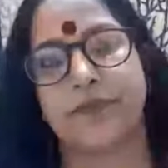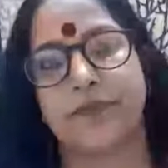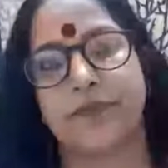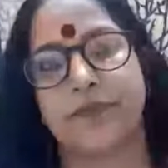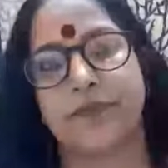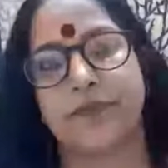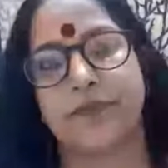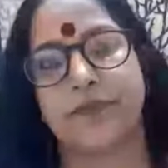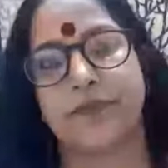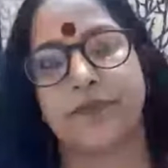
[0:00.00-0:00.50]

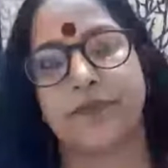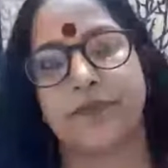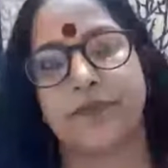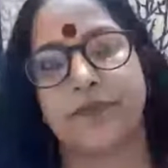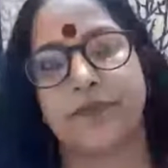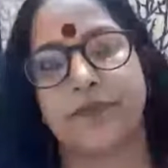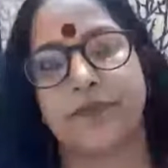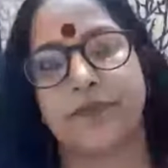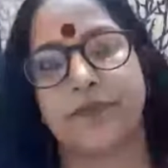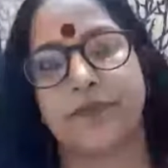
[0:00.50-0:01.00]
Um,
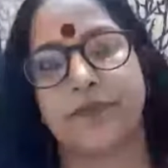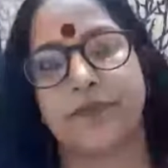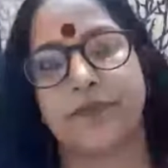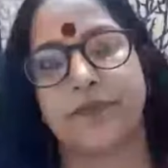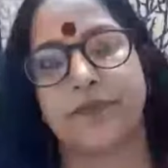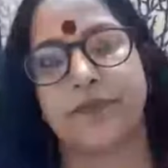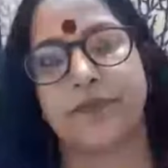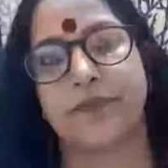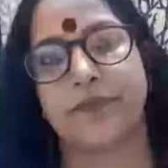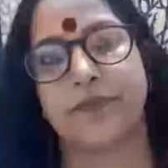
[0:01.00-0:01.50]
I
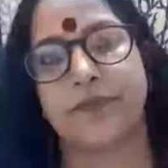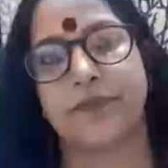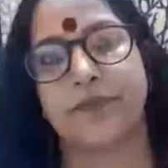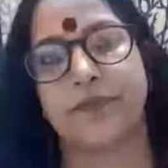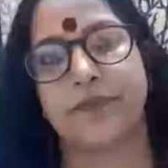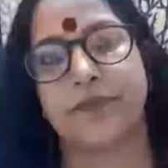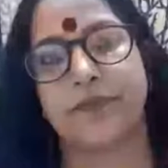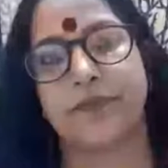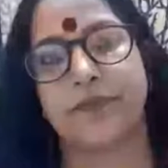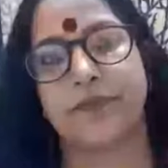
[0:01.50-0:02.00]
think
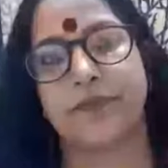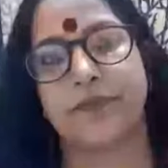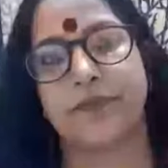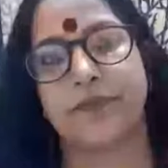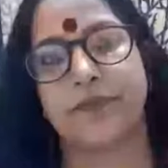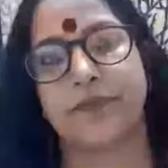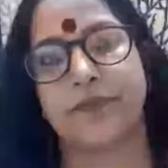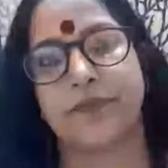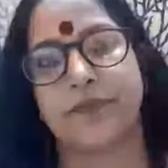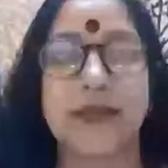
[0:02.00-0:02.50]
we are
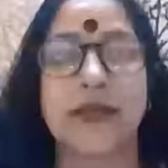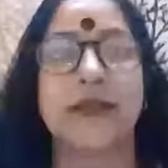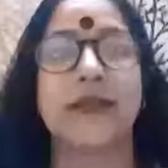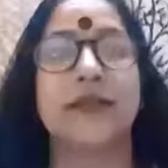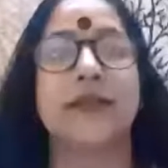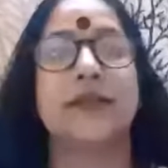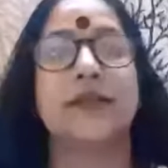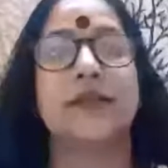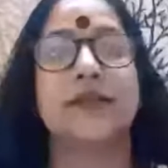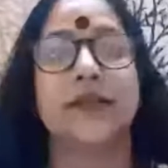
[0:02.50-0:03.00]
getting a
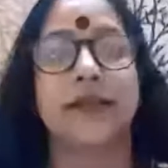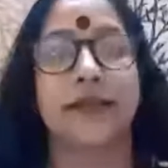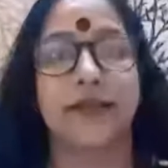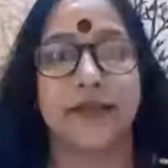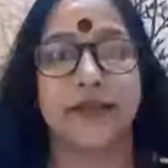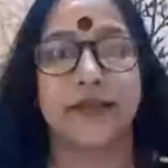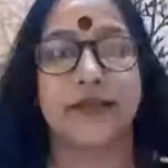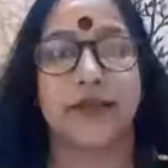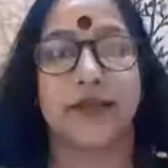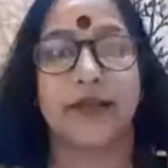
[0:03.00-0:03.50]
little
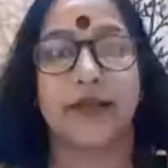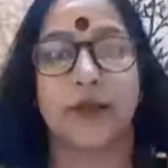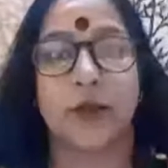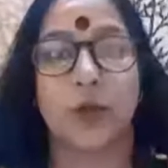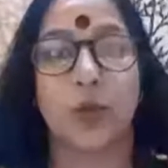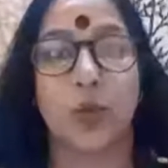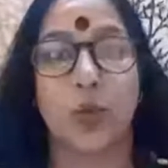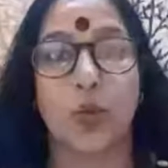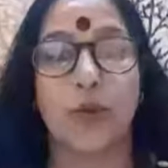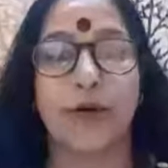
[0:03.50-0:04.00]
serious
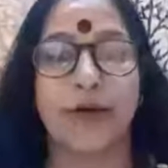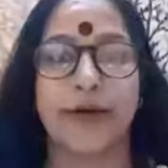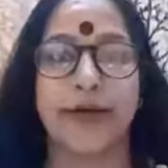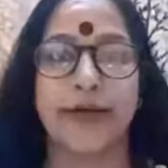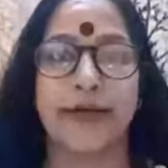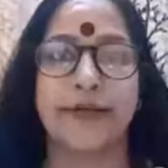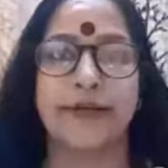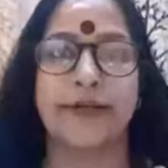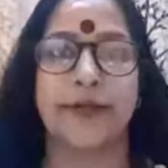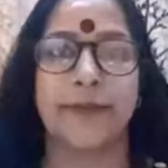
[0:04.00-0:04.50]
thinking over
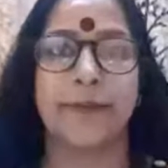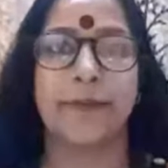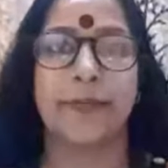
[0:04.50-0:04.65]
it.